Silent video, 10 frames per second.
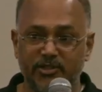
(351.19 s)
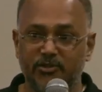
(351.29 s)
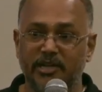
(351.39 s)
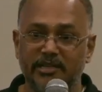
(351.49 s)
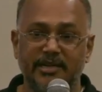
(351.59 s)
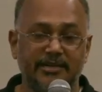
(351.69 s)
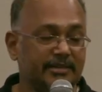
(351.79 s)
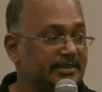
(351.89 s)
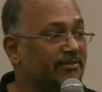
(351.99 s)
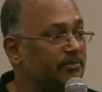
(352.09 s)
to tell that,
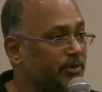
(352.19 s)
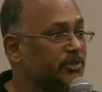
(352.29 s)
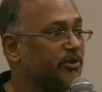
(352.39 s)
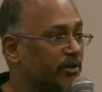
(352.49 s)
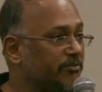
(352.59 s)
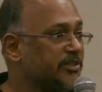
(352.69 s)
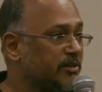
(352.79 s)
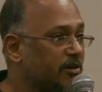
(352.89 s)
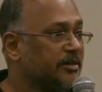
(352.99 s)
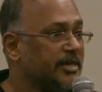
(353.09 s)
developers, you're always
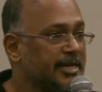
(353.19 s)
wrong.